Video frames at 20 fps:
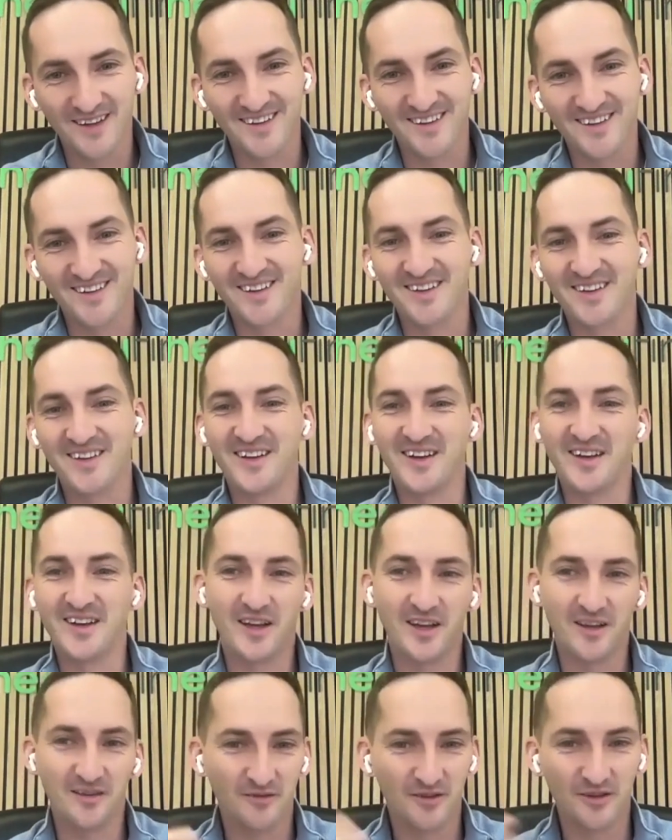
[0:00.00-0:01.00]
I
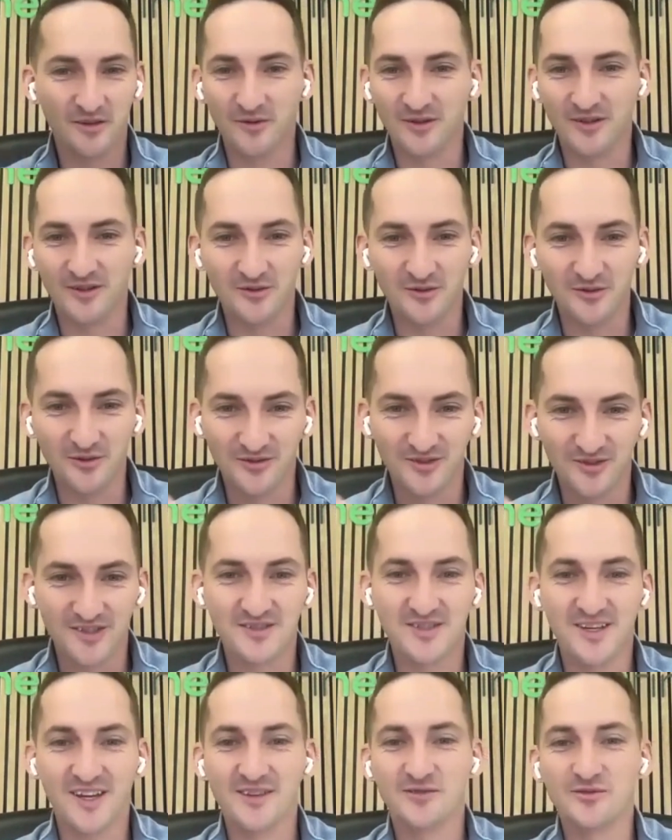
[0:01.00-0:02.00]
really wanted to use this
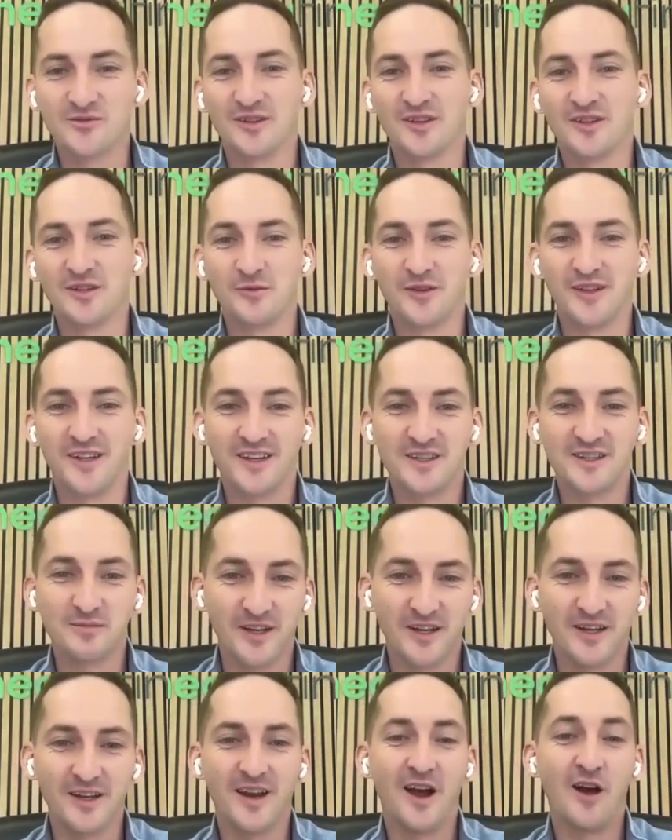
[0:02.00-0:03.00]
chance to a little bit
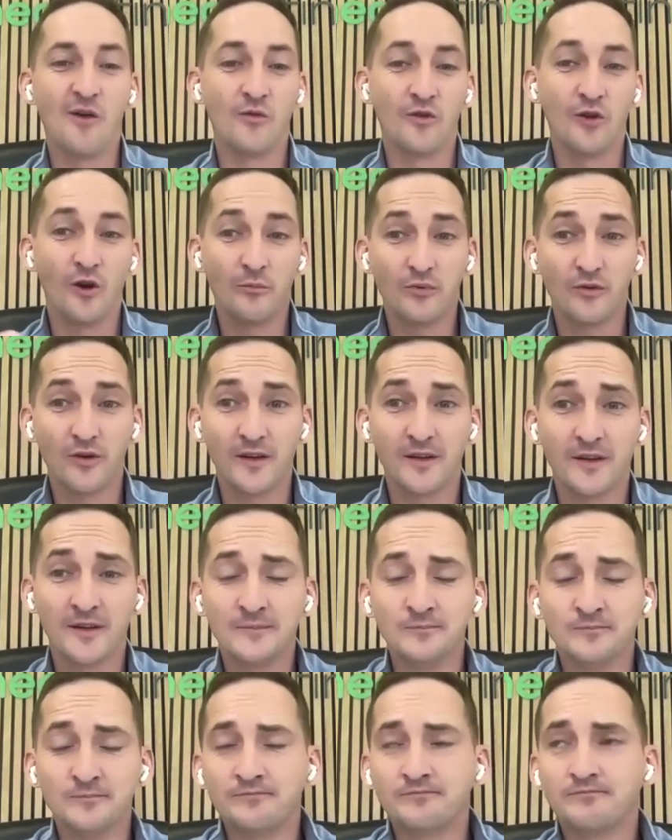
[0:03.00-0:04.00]
explain how we operate.
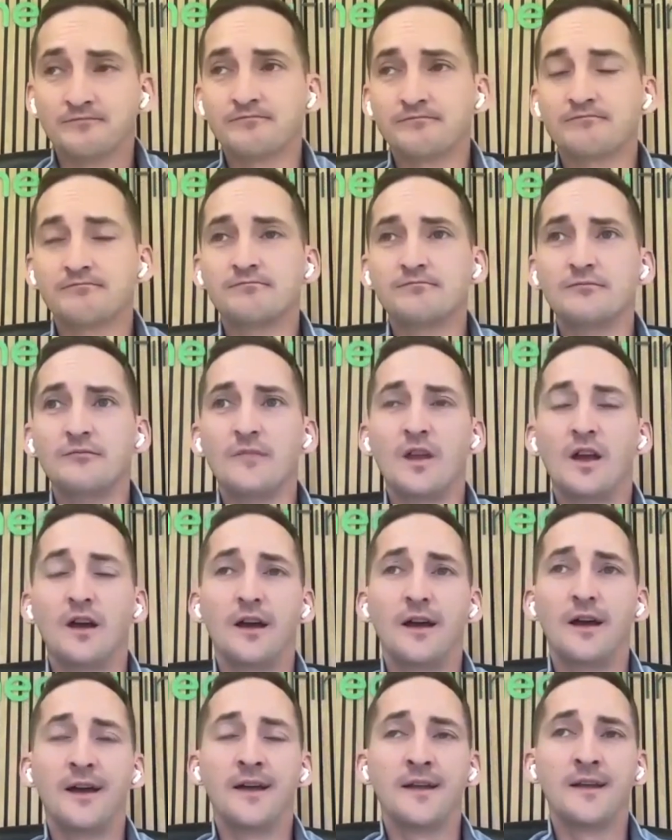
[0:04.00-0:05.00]

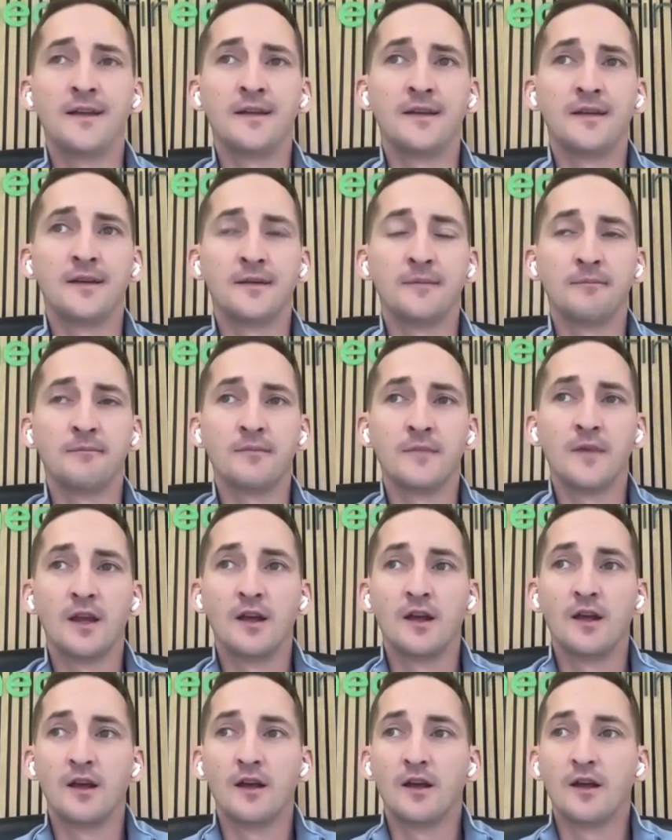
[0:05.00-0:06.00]
And
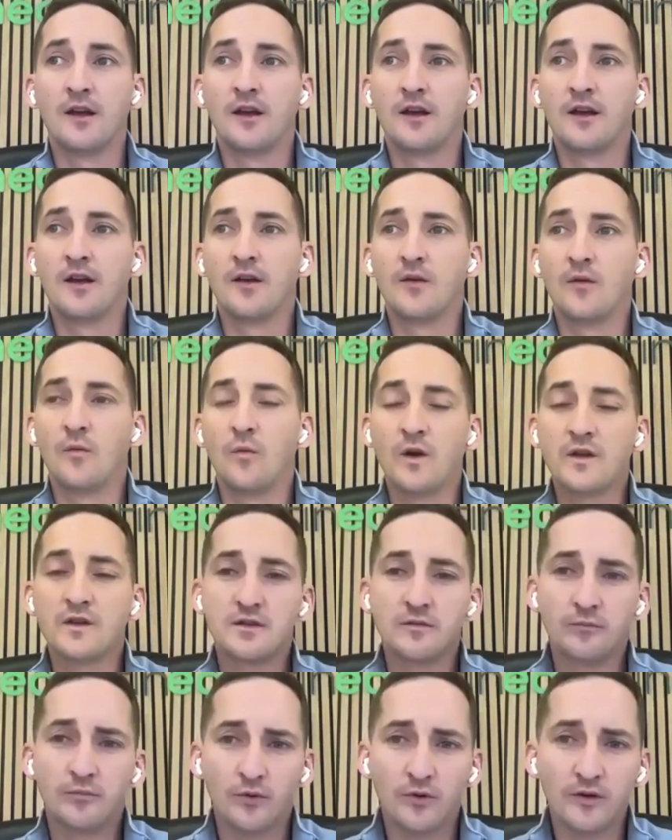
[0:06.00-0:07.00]
what's
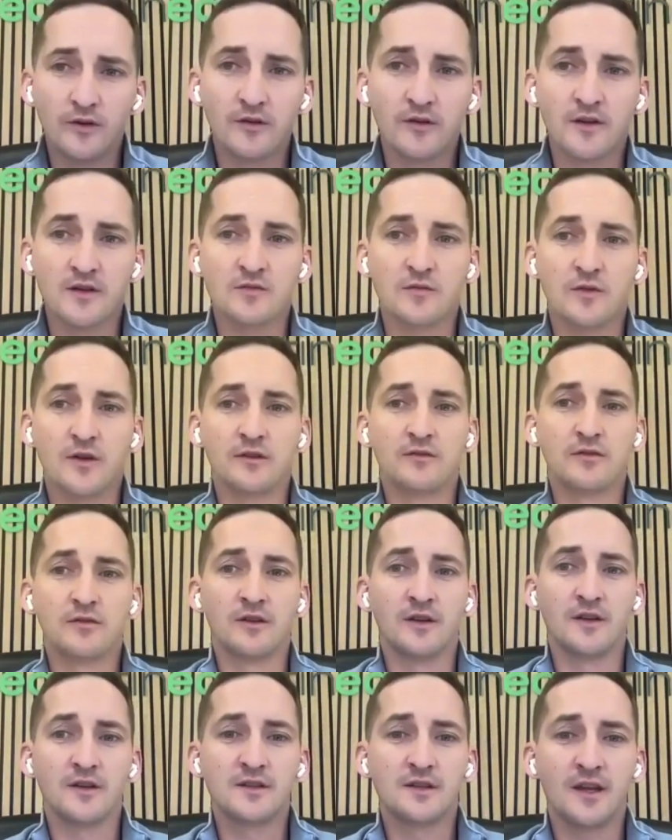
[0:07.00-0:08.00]
important as well to
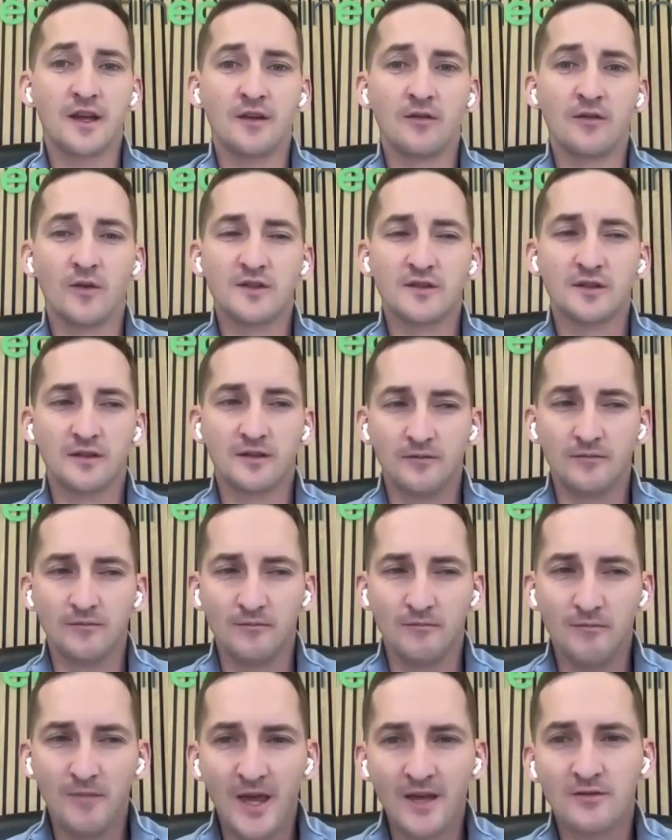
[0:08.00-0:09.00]
understand what's a
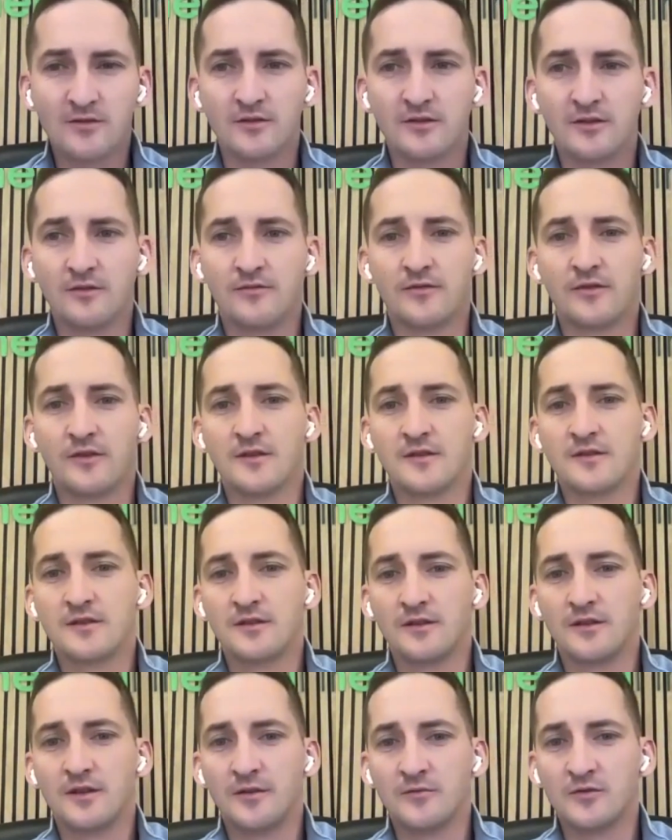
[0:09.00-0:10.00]
major difference in
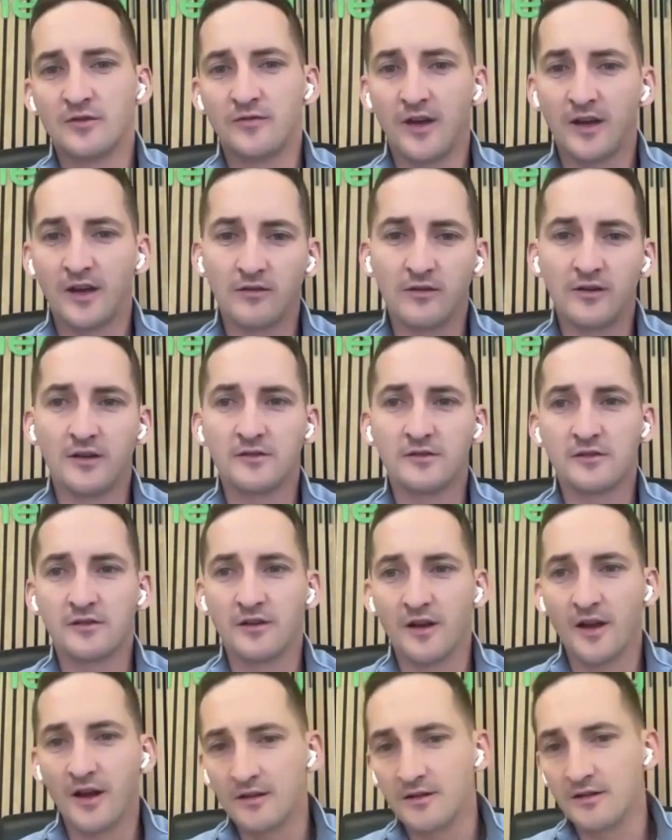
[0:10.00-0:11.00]
terms of agriculture and
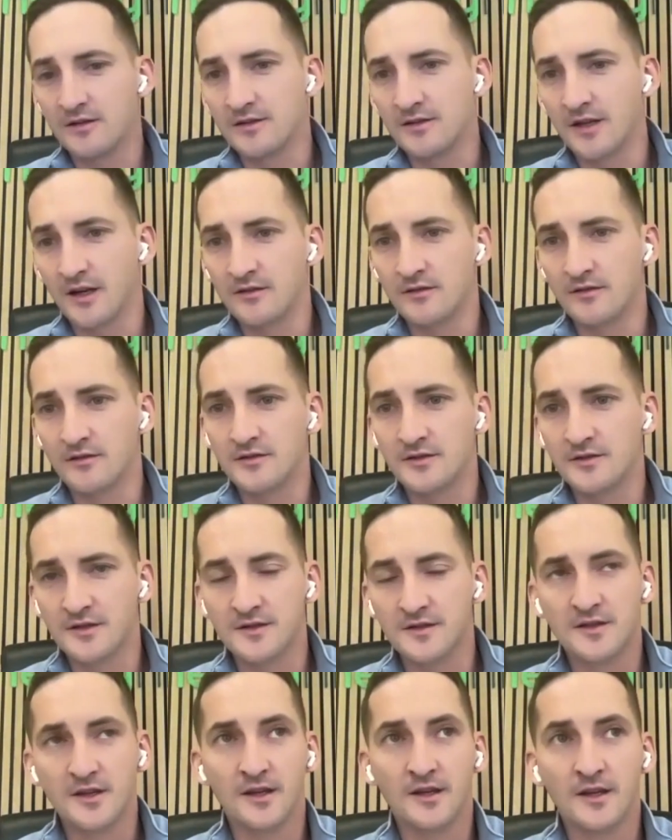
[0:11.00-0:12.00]
other sectors
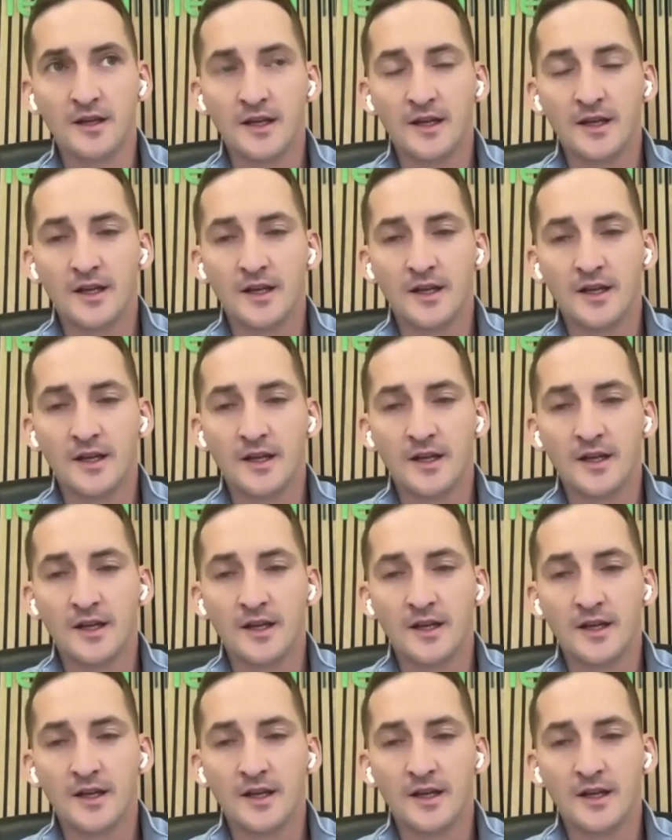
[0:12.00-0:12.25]
is that